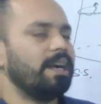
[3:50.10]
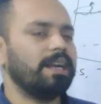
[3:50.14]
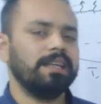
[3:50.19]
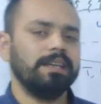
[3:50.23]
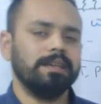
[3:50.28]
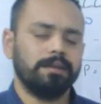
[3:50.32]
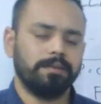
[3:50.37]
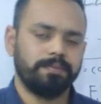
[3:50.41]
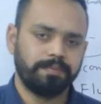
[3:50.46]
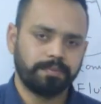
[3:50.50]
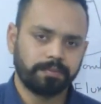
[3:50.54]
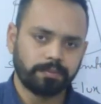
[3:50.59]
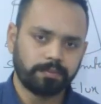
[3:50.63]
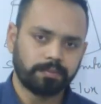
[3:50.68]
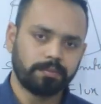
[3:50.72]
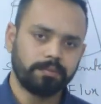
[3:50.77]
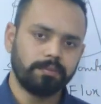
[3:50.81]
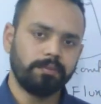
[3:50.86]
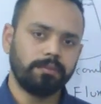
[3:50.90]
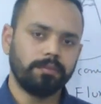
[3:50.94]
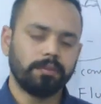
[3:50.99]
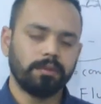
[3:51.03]
idea?
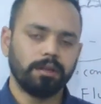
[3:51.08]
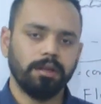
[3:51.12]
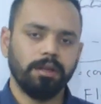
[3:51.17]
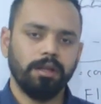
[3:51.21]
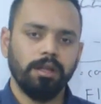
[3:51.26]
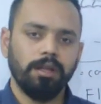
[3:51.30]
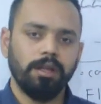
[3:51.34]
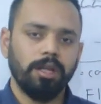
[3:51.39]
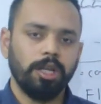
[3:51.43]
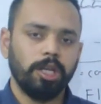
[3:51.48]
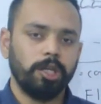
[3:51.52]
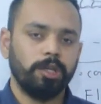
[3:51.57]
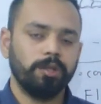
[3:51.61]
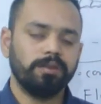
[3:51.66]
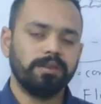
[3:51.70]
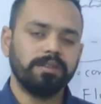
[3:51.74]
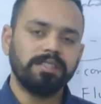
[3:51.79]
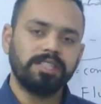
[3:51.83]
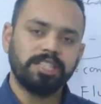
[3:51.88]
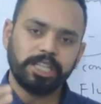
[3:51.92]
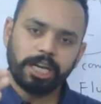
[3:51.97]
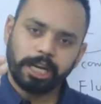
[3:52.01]
You
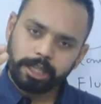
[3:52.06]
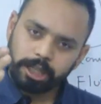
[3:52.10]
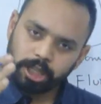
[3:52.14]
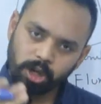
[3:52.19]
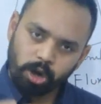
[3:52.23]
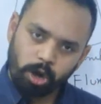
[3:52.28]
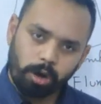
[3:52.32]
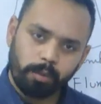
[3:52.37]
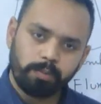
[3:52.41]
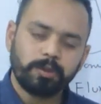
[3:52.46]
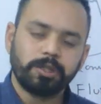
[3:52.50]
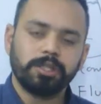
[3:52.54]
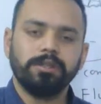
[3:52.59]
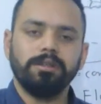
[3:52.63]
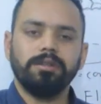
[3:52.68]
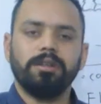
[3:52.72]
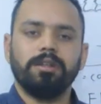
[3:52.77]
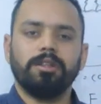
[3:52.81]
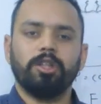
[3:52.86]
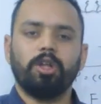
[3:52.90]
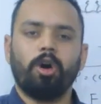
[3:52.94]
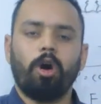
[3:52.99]
just check the
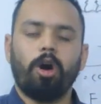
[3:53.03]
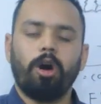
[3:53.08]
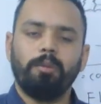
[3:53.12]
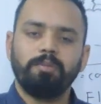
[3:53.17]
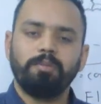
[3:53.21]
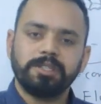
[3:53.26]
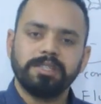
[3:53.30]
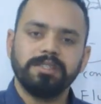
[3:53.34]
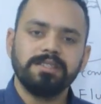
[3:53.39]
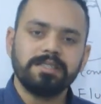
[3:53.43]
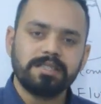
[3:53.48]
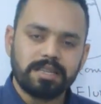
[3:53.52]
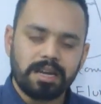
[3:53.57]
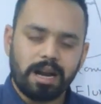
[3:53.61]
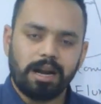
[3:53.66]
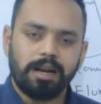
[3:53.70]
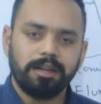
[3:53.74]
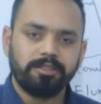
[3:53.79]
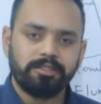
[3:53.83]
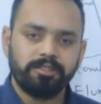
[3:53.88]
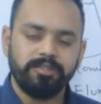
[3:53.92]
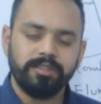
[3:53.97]
option. The option
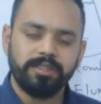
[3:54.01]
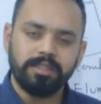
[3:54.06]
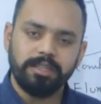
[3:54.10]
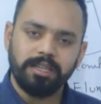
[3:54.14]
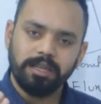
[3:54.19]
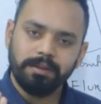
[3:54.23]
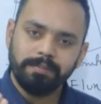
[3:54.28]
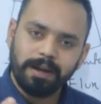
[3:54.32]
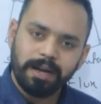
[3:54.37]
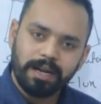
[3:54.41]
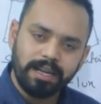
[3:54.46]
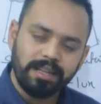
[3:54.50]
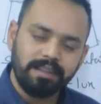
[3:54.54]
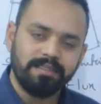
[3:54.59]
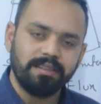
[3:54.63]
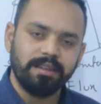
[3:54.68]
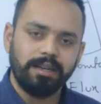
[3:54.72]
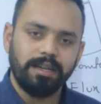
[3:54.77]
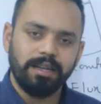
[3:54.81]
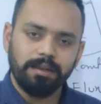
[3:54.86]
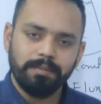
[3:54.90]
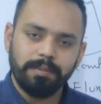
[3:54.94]
starts with d by
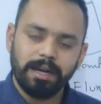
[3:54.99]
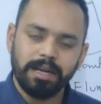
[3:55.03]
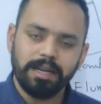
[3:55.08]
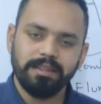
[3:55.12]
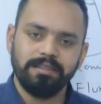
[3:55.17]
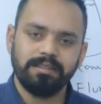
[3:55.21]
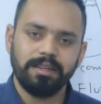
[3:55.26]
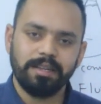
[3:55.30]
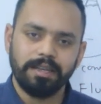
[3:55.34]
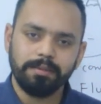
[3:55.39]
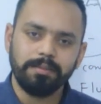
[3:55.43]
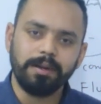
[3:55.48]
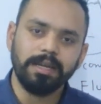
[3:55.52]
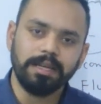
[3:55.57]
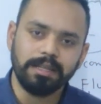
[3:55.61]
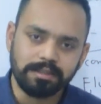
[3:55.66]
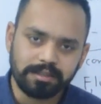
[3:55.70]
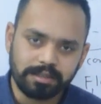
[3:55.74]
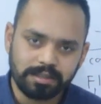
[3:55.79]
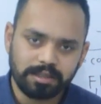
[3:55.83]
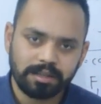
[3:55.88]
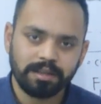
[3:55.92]
dz, d by dz, d by
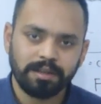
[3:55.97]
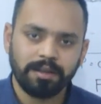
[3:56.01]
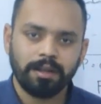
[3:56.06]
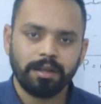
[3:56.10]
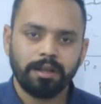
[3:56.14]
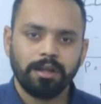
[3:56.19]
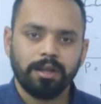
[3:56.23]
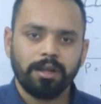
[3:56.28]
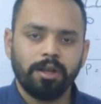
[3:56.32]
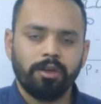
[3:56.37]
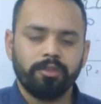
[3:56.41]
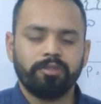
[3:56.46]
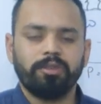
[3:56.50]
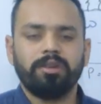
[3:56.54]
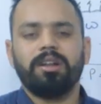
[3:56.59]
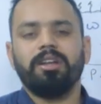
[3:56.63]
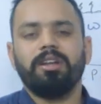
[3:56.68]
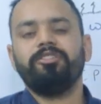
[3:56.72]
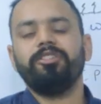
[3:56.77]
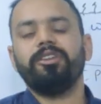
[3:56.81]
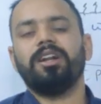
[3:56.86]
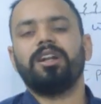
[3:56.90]
dz.
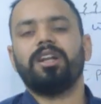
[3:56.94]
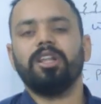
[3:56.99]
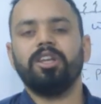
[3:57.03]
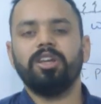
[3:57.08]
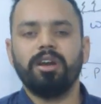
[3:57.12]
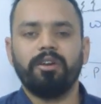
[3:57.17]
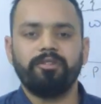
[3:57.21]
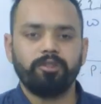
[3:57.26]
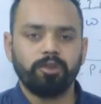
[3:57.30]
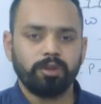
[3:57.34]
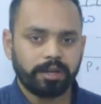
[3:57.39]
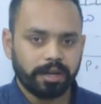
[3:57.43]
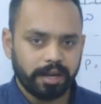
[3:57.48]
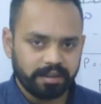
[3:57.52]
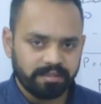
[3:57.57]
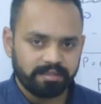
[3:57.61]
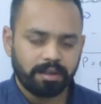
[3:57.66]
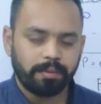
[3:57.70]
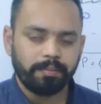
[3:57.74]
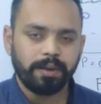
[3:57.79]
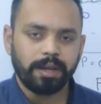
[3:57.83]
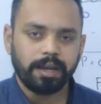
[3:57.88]
So definitely you have to
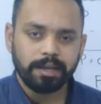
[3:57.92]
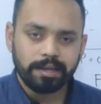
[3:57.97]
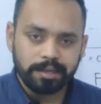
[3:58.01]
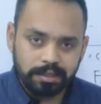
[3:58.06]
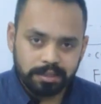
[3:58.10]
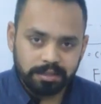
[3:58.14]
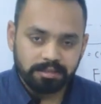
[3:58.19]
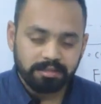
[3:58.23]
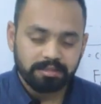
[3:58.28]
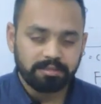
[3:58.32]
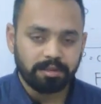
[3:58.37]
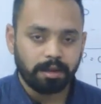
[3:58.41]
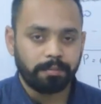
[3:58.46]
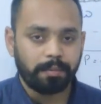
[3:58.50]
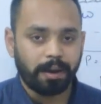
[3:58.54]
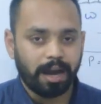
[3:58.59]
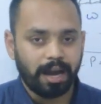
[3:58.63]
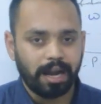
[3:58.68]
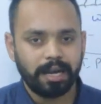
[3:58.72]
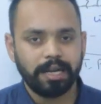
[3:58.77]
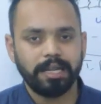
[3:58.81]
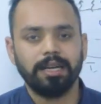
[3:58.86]
get some hints,
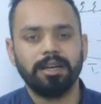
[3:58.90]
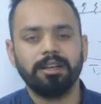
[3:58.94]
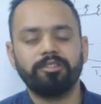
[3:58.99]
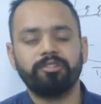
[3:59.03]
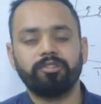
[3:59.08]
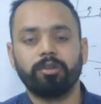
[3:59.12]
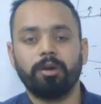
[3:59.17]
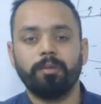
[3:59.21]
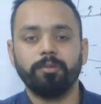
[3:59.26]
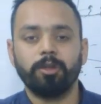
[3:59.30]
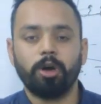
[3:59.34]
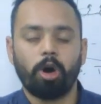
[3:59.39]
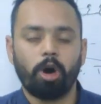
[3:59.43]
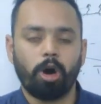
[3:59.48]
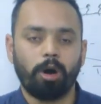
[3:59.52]
some ideas from the